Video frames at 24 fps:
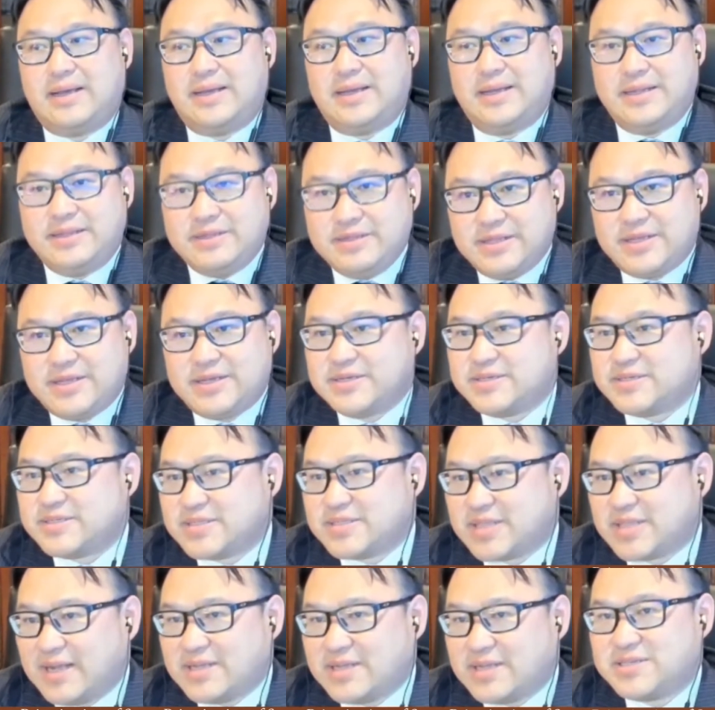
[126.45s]
India's
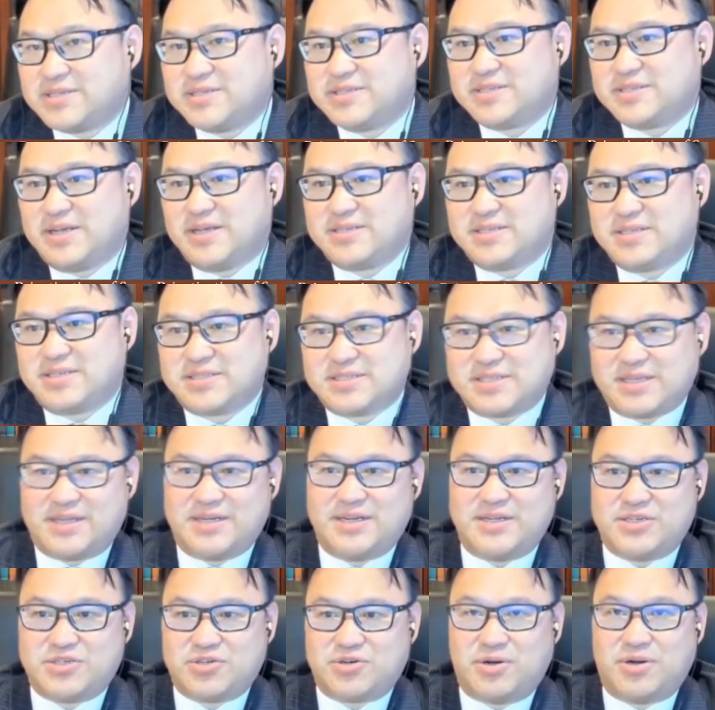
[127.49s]
status as a
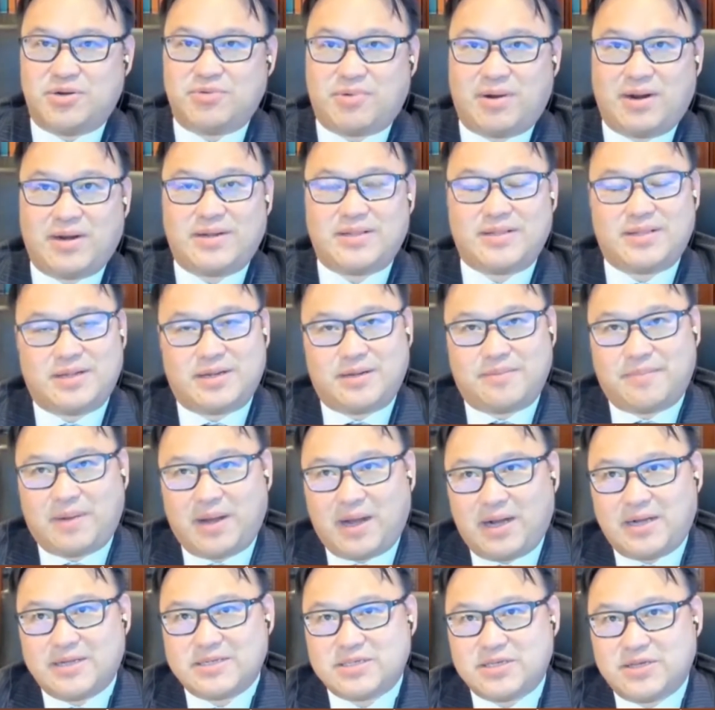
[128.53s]
signatory rather than a
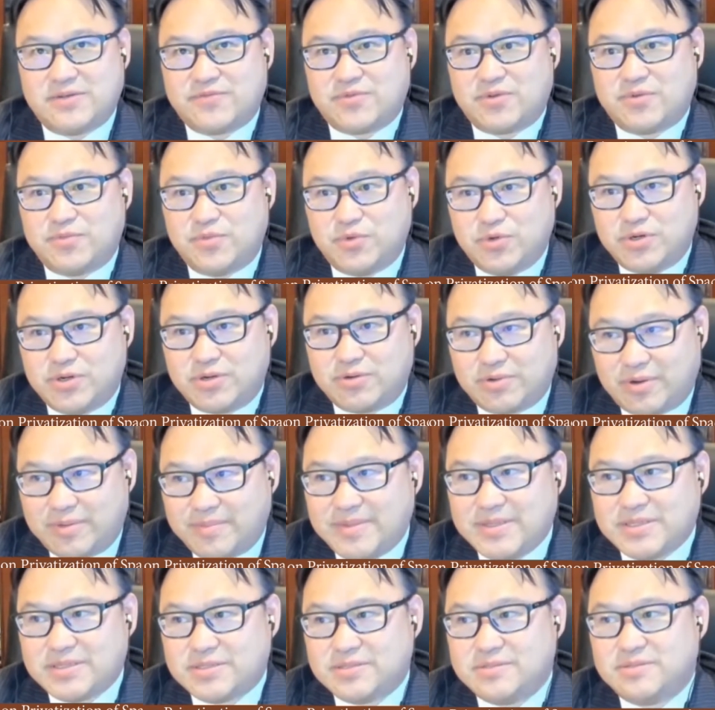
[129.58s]
party of the Moon
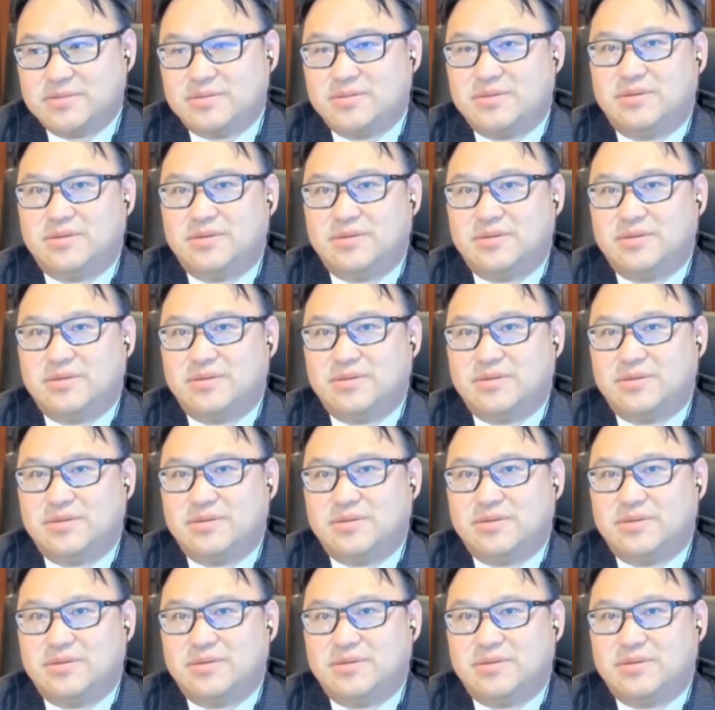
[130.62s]
Agreement,